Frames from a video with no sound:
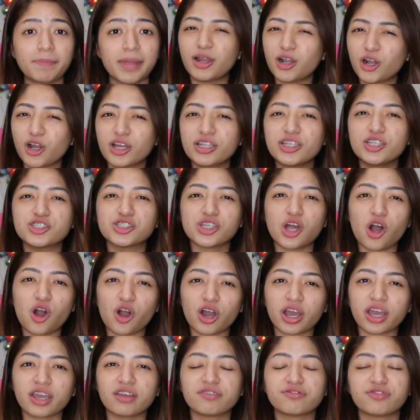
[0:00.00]
Pero hindi siya
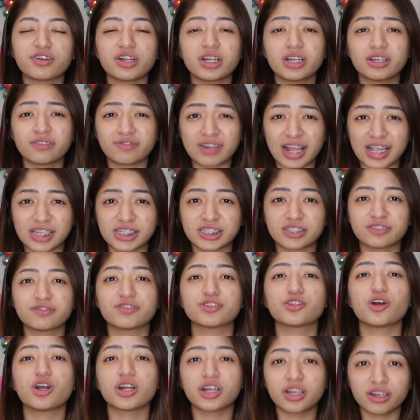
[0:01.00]
okay for flash
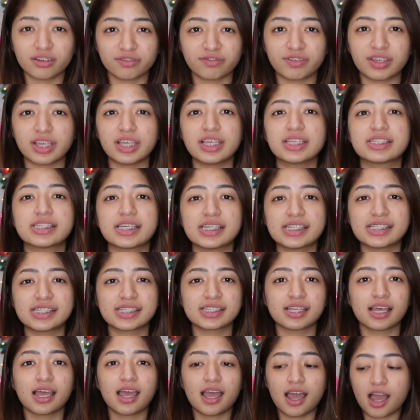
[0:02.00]
photography since